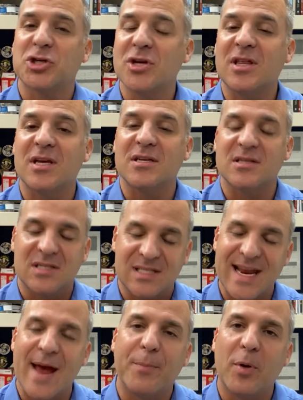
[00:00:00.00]
the
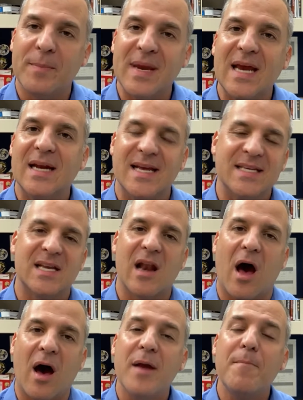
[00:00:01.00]
sample mean is an
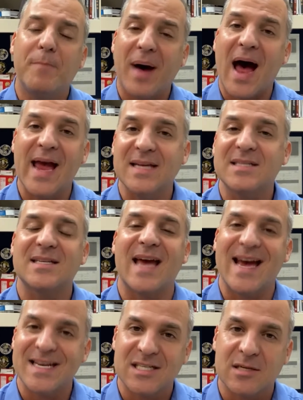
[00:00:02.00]
unbiased
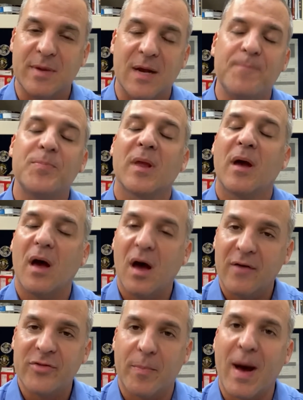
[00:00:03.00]
estimate of
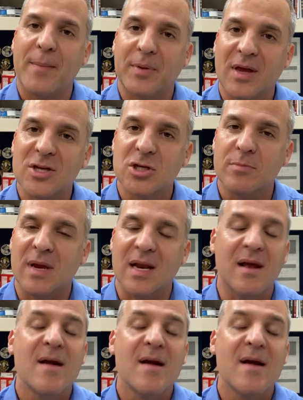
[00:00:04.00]
the population mean.